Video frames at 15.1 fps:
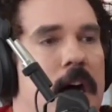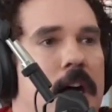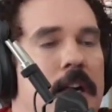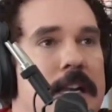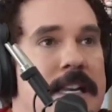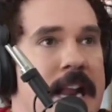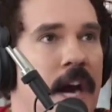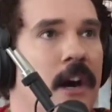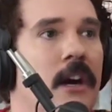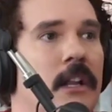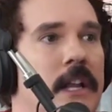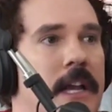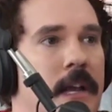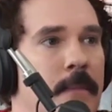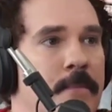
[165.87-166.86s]

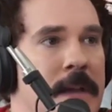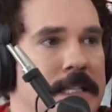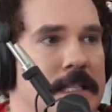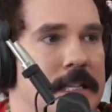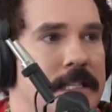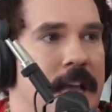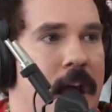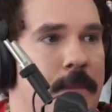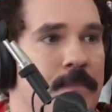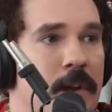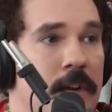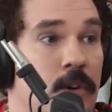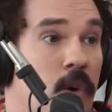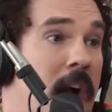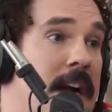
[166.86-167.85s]
Narrowly misses them,
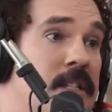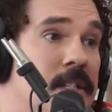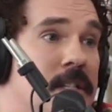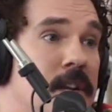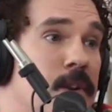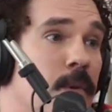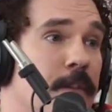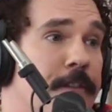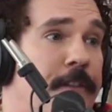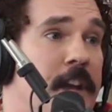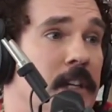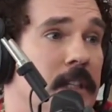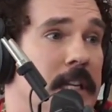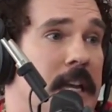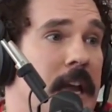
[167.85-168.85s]
crashes into a
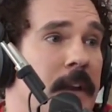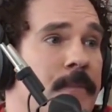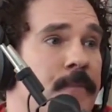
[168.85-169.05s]
field again.